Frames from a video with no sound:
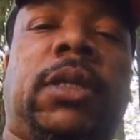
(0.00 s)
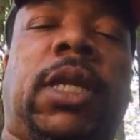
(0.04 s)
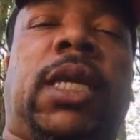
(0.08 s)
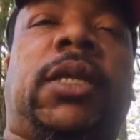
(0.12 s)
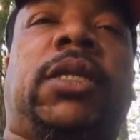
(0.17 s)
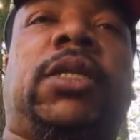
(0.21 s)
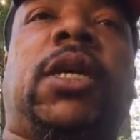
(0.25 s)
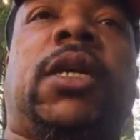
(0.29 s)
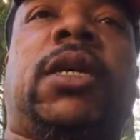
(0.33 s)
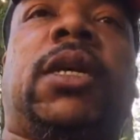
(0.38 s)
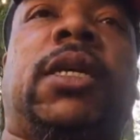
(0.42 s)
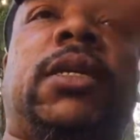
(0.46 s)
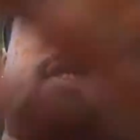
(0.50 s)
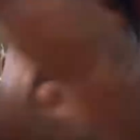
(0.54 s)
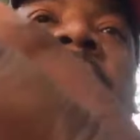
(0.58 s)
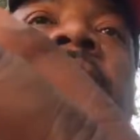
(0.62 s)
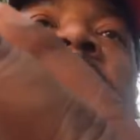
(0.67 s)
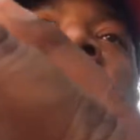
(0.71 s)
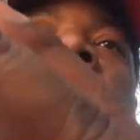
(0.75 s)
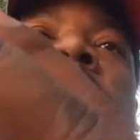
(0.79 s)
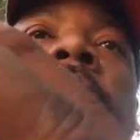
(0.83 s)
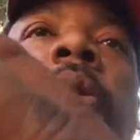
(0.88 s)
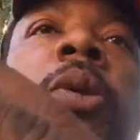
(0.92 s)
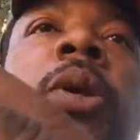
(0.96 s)
They took a
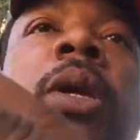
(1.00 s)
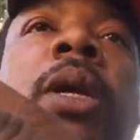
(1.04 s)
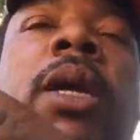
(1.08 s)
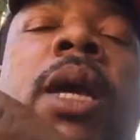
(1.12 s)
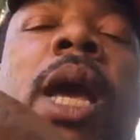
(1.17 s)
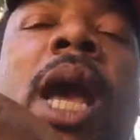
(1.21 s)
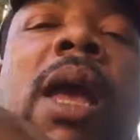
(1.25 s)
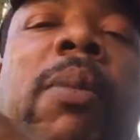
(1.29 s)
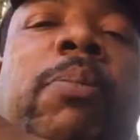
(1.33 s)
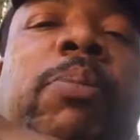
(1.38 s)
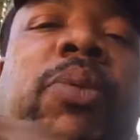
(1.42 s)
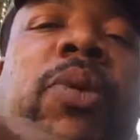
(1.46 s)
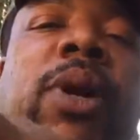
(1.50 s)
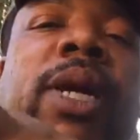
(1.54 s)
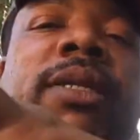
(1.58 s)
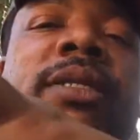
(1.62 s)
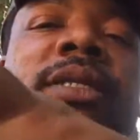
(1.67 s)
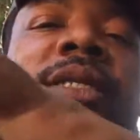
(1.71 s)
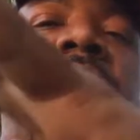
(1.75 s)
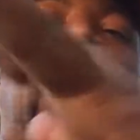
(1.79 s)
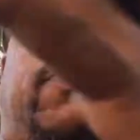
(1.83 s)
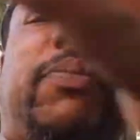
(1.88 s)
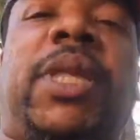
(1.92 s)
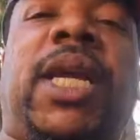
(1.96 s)
Neo and
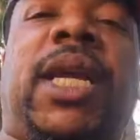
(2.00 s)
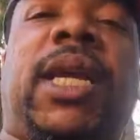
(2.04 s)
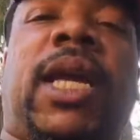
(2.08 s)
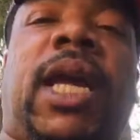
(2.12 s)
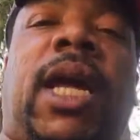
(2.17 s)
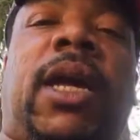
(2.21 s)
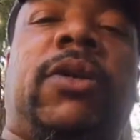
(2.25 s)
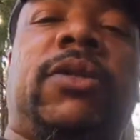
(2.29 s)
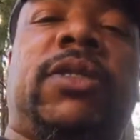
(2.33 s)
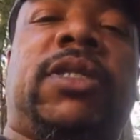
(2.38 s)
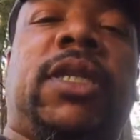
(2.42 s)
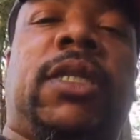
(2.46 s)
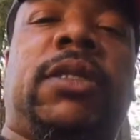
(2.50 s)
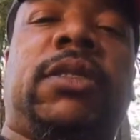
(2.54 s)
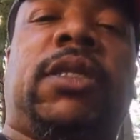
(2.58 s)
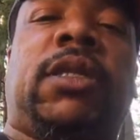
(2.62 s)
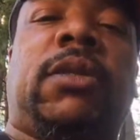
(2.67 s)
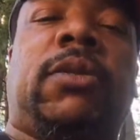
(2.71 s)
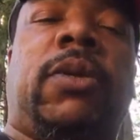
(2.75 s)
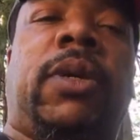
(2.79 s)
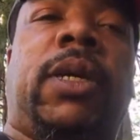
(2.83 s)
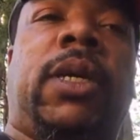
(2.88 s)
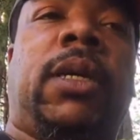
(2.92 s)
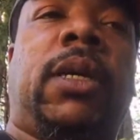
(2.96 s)
bred something else
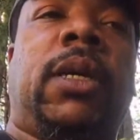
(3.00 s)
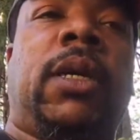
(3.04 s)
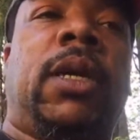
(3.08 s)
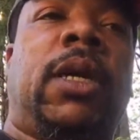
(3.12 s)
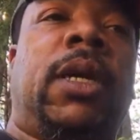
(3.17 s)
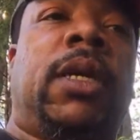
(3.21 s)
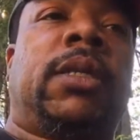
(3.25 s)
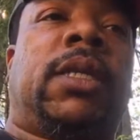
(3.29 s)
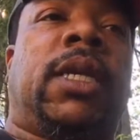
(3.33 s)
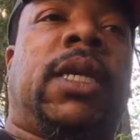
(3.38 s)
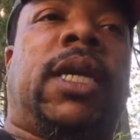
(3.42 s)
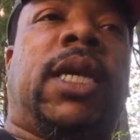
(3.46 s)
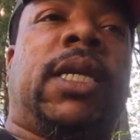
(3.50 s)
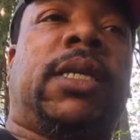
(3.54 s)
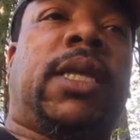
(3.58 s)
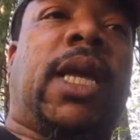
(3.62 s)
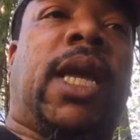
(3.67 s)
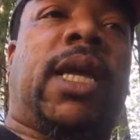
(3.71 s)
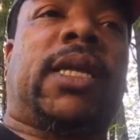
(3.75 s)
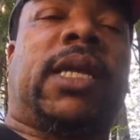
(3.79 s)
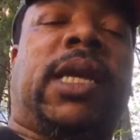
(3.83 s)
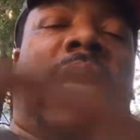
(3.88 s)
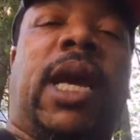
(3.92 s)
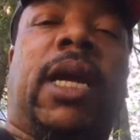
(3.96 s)
into it to get
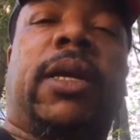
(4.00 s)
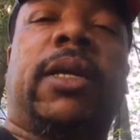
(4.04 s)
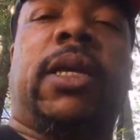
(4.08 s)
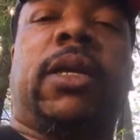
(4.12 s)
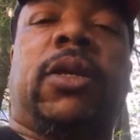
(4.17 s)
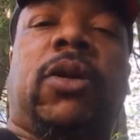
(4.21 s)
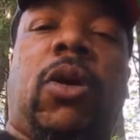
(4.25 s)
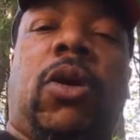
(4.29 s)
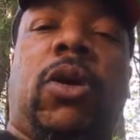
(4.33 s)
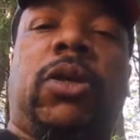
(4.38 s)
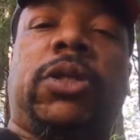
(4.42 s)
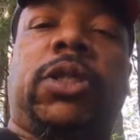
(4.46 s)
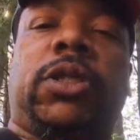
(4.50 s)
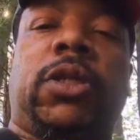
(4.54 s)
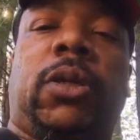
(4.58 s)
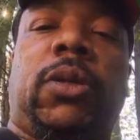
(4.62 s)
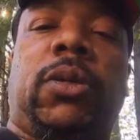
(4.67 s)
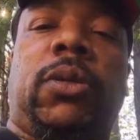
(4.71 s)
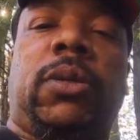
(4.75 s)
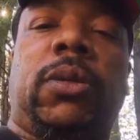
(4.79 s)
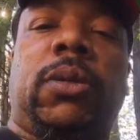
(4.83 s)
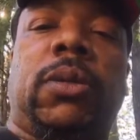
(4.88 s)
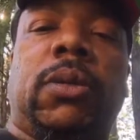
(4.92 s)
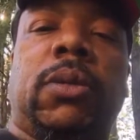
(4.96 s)
that County
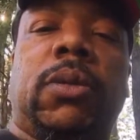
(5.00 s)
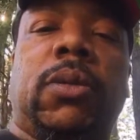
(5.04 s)
Corso.